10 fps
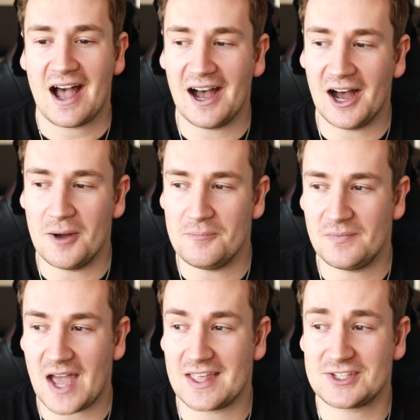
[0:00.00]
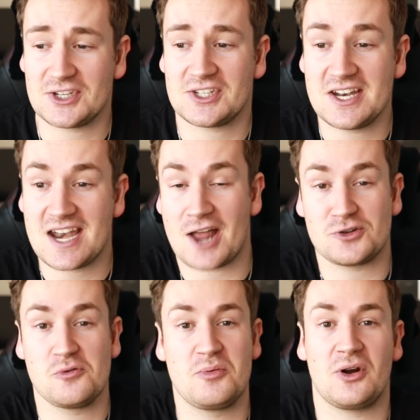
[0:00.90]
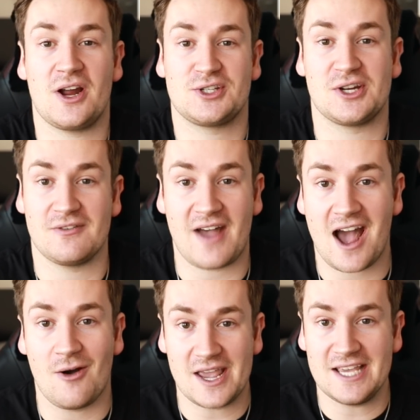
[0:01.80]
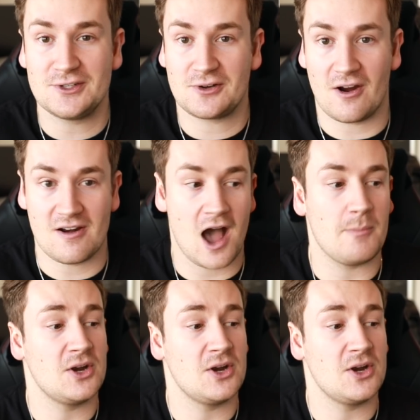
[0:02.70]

and that's just a natural progression of how he's grown up,